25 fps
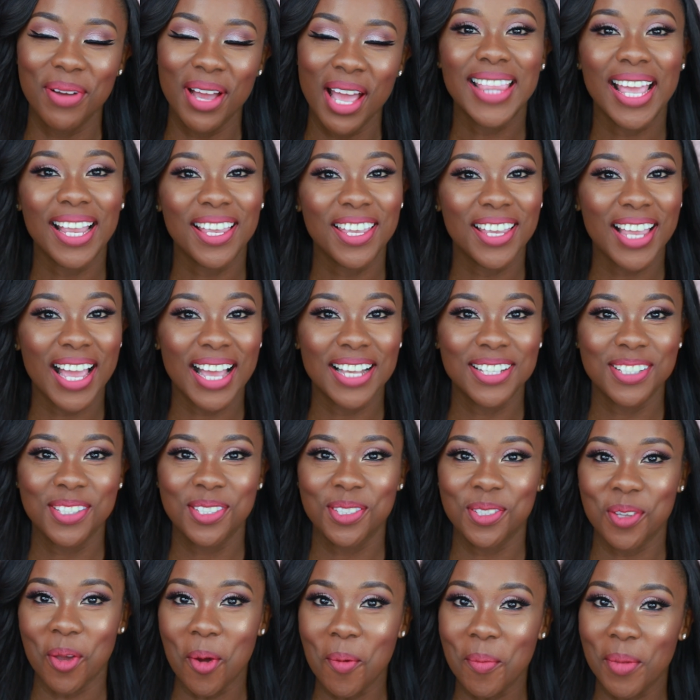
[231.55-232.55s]
Thank you
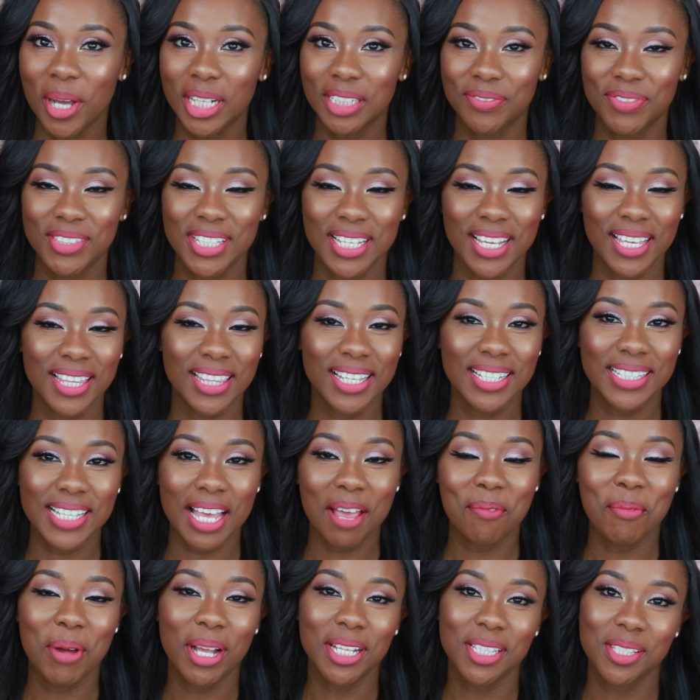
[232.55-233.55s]
guys so much for taking the
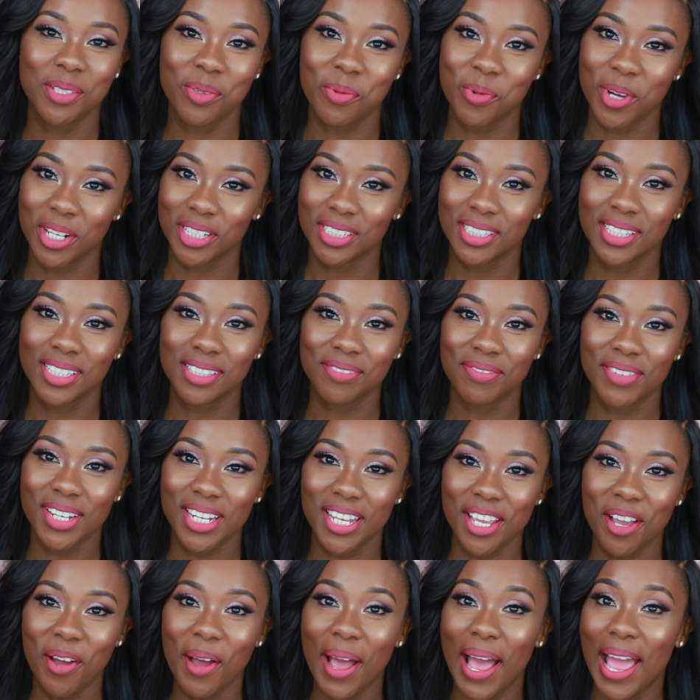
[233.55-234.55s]
time out to watch this video.